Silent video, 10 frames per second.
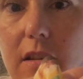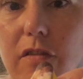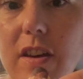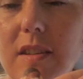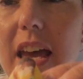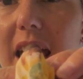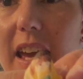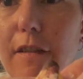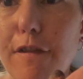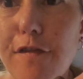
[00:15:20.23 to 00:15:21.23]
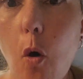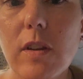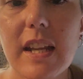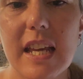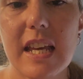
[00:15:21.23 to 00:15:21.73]
of this and fold
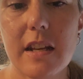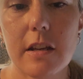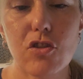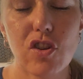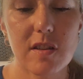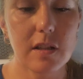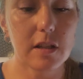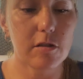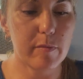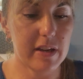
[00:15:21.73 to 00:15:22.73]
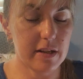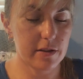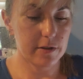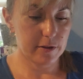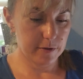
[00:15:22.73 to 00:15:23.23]
it in just a little bit.
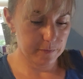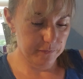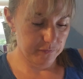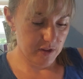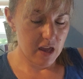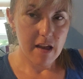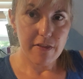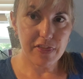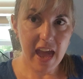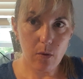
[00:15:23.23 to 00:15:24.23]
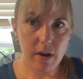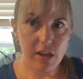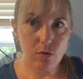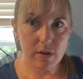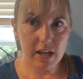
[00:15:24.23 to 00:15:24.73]
That way
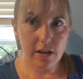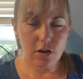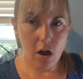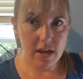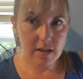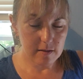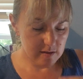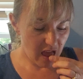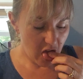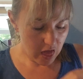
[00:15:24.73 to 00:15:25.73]
you get a nice,